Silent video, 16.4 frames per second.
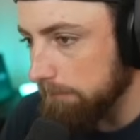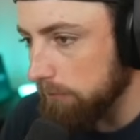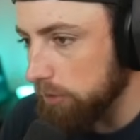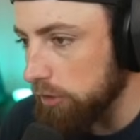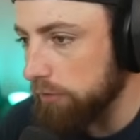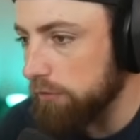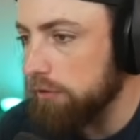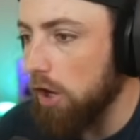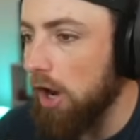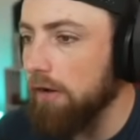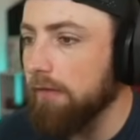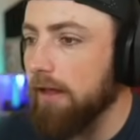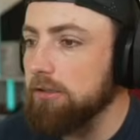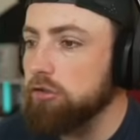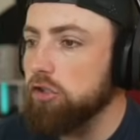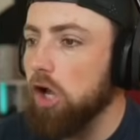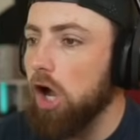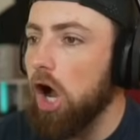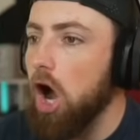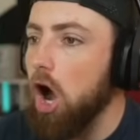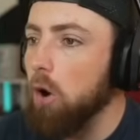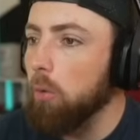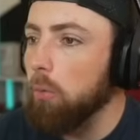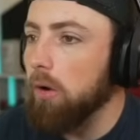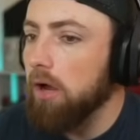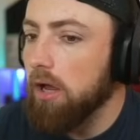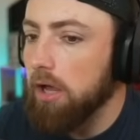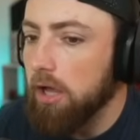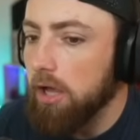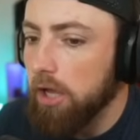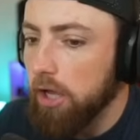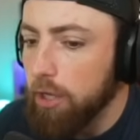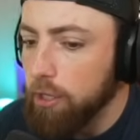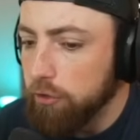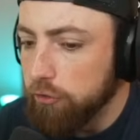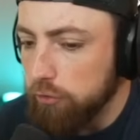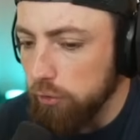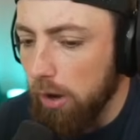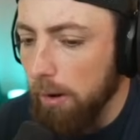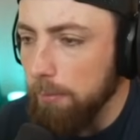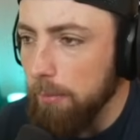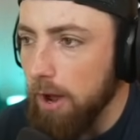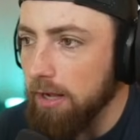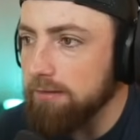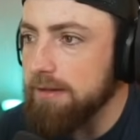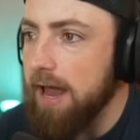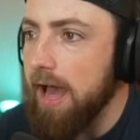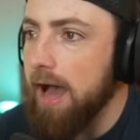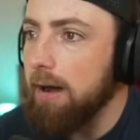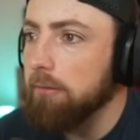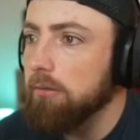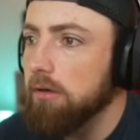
good start. Let's go. Two home runs now.